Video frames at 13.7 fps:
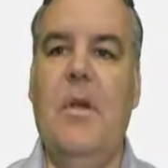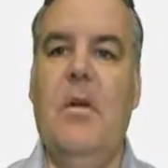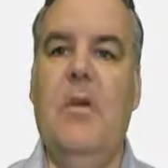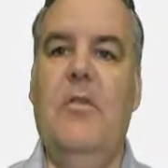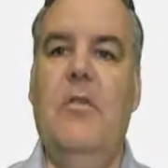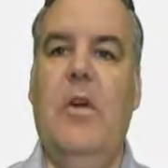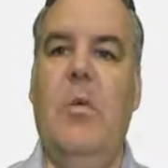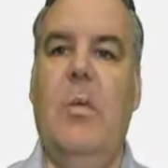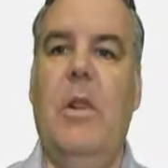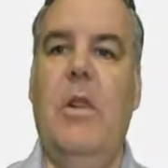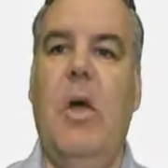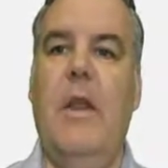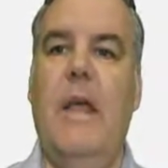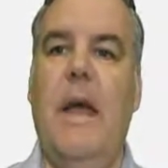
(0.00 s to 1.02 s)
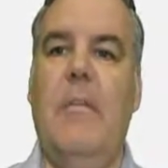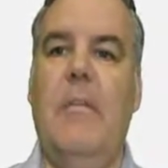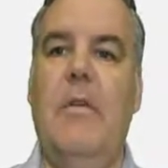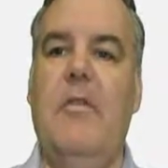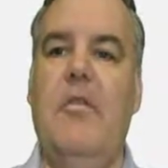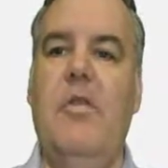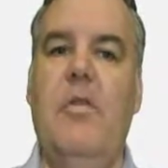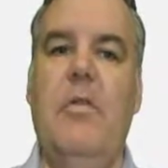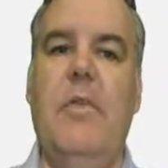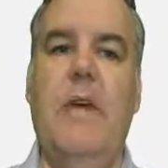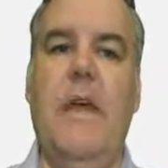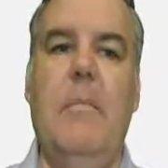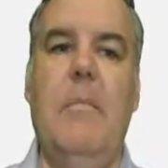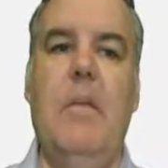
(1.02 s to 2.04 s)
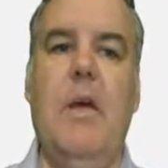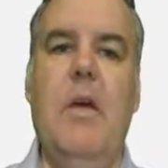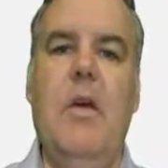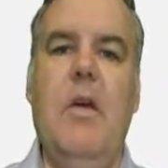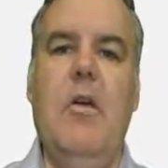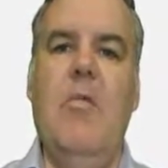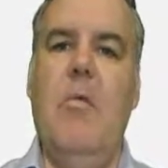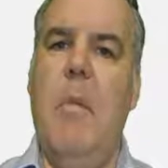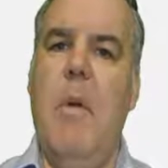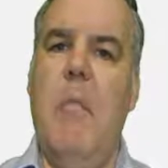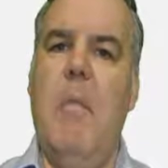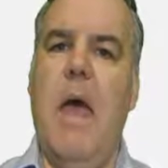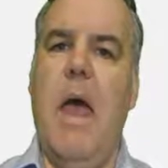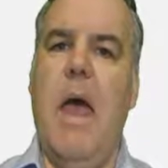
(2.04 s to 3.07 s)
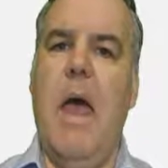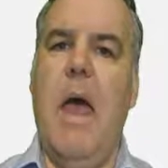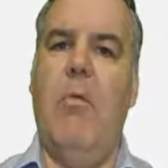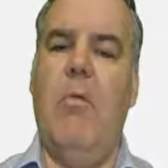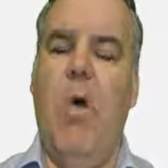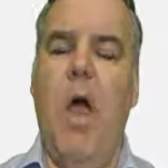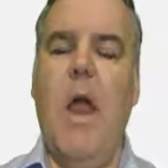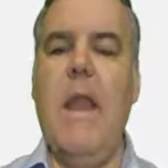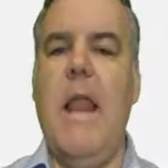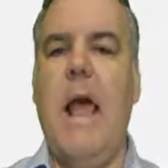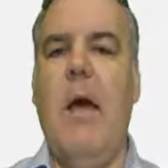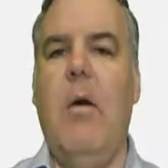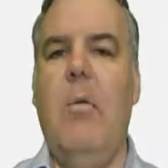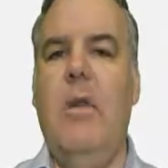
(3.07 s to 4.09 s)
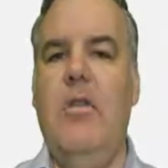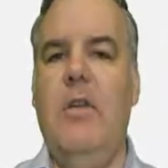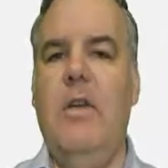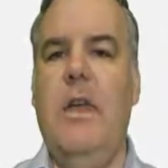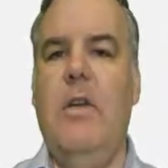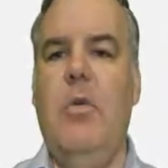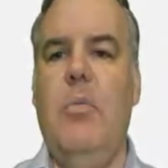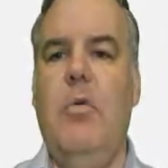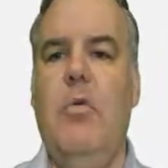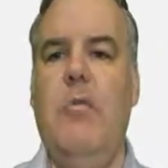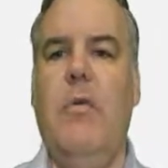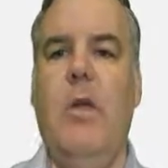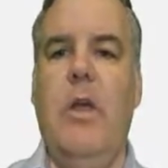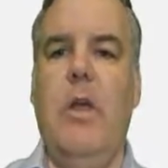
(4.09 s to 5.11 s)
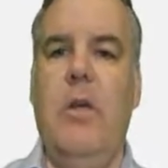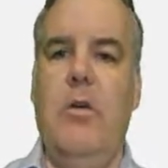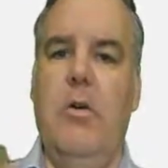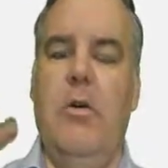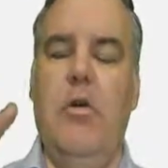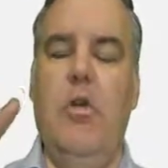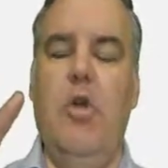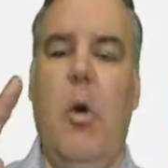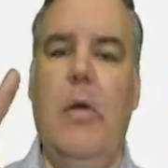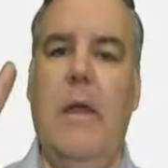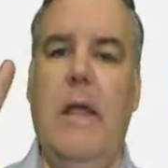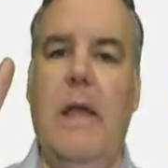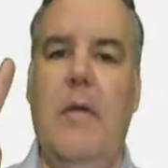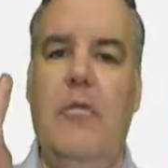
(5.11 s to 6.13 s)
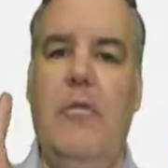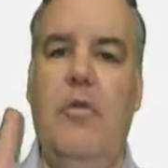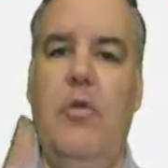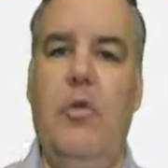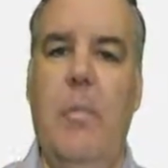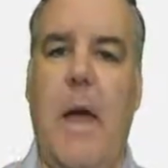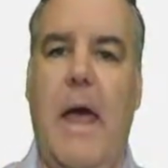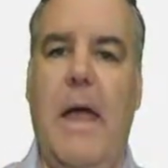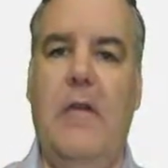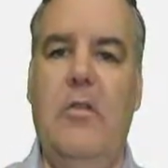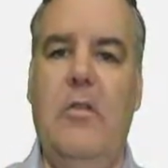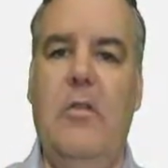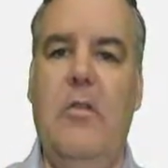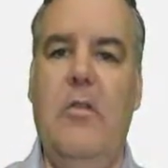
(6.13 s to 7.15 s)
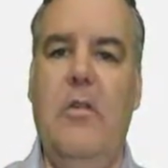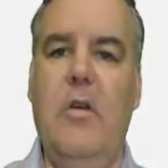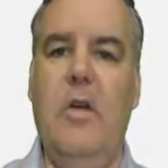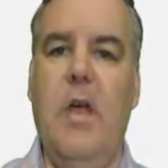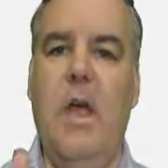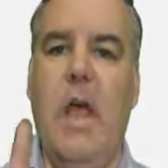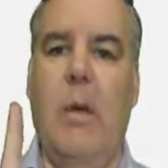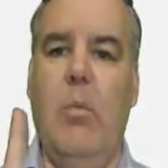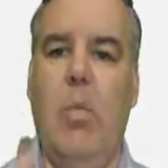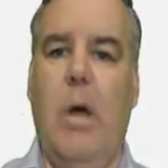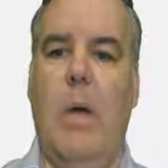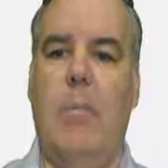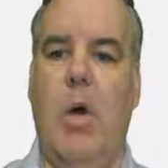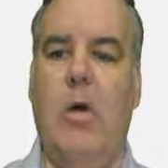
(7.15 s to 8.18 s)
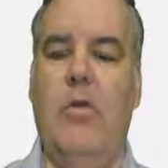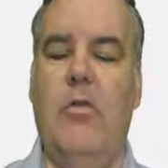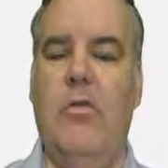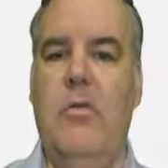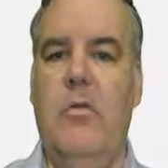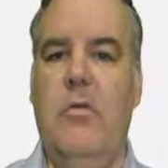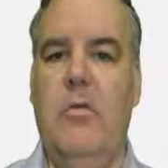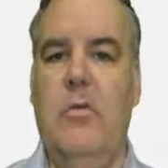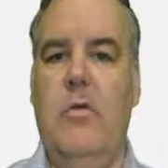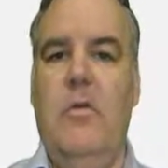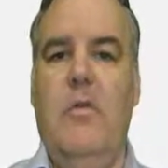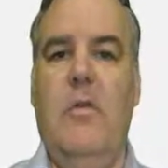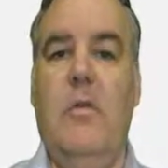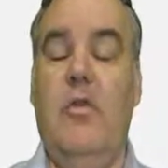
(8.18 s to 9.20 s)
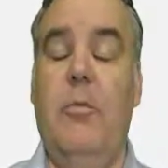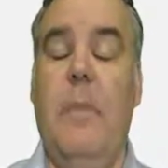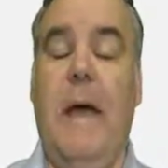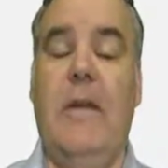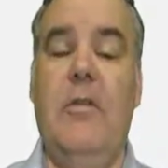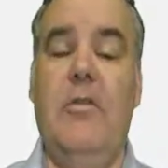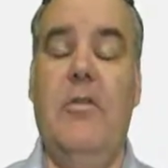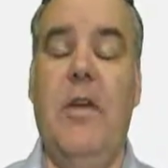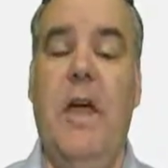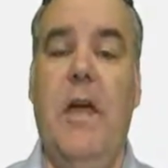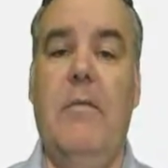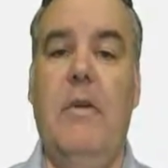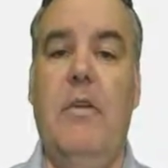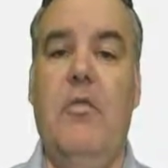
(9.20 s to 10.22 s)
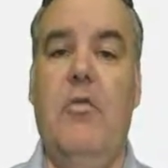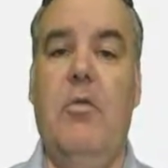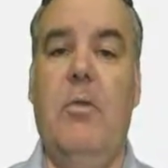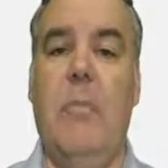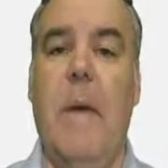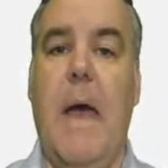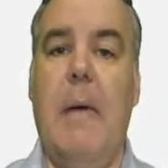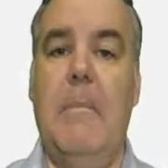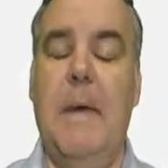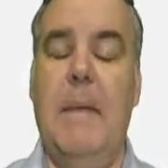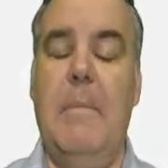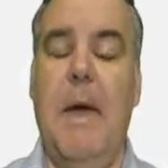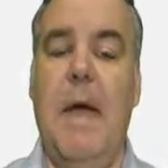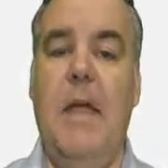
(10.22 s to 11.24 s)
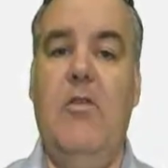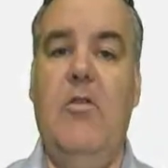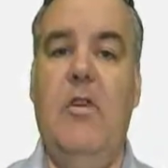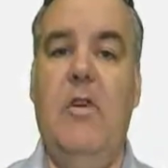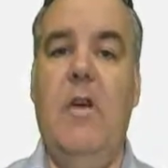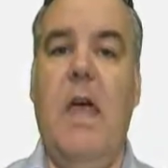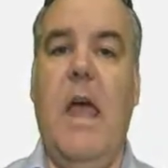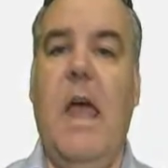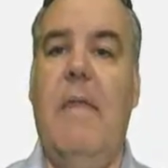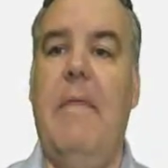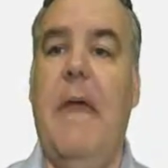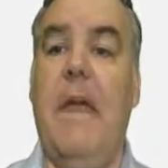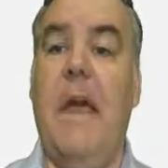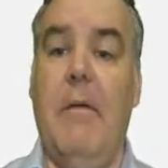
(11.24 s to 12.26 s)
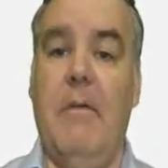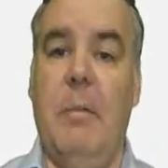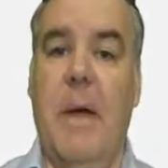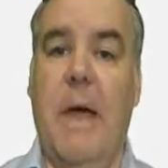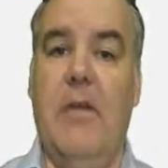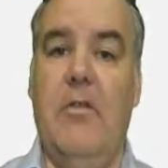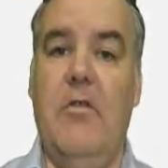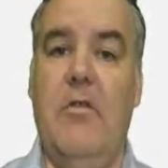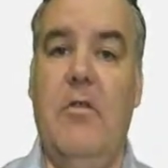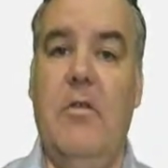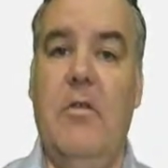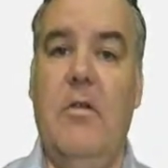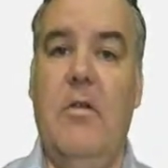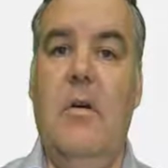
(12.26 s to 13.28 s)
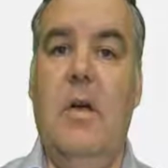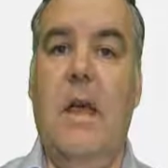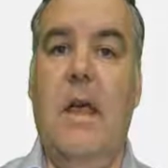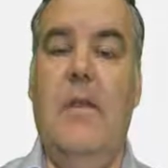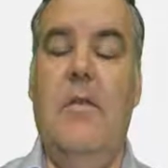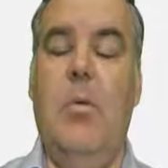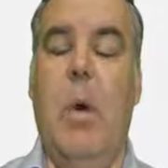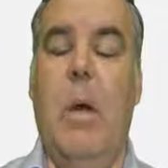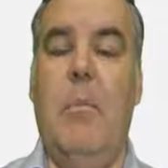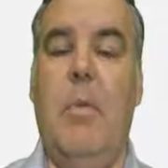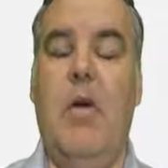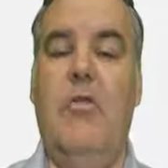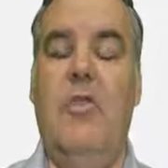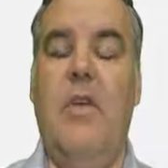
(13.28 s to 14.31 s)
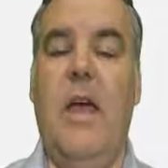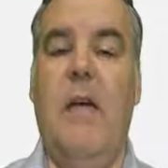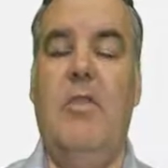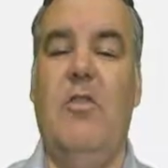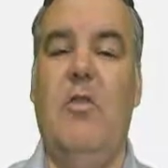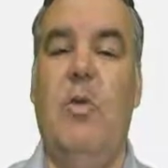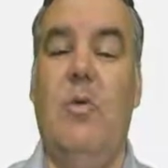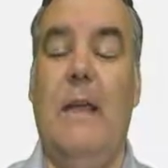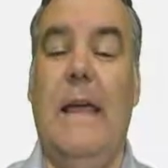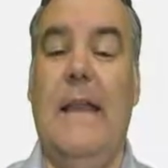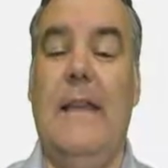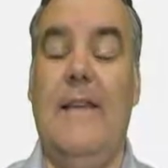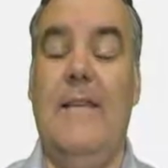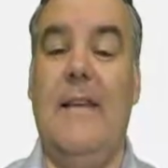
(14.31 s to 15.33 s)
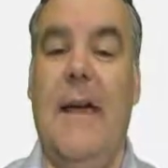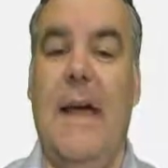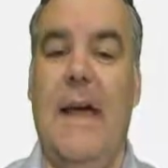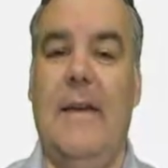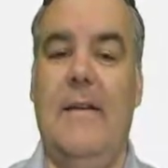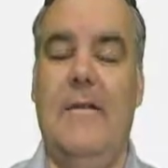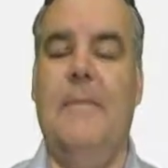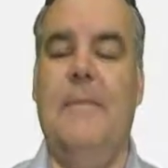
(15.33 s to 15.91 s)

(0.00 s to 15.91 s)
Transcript: So we're loading up this new theme. Remember, right now when you get your portfolio, you only have 2 pages and 1 post. The 2 pages you have is your About Me page and that cover page. And the 1 post you have is called Getting Started.